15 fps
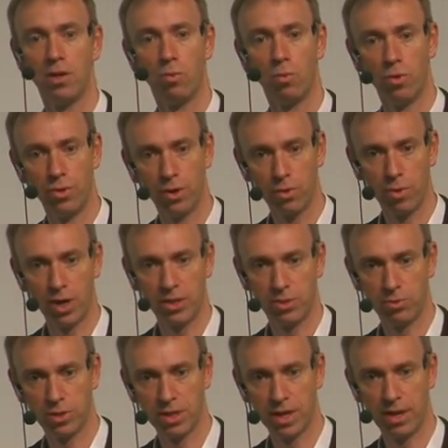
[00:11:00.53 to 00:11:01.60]
with the
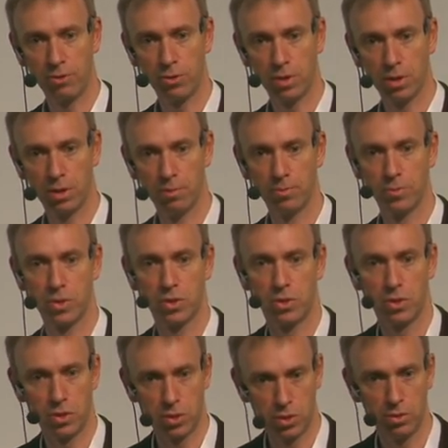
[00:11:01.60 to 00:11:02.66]
graduate outcomes
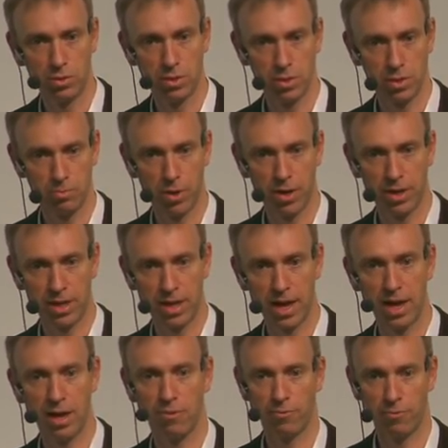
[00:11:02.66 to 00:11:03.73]
that students might
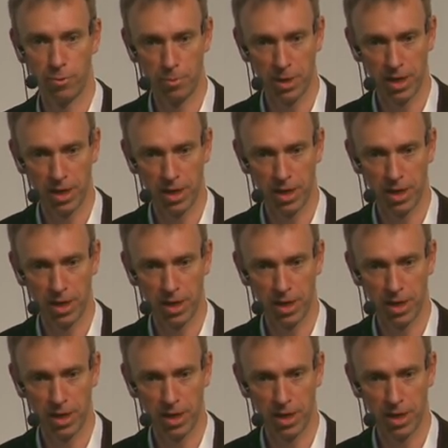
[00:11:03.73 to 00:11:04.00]
get from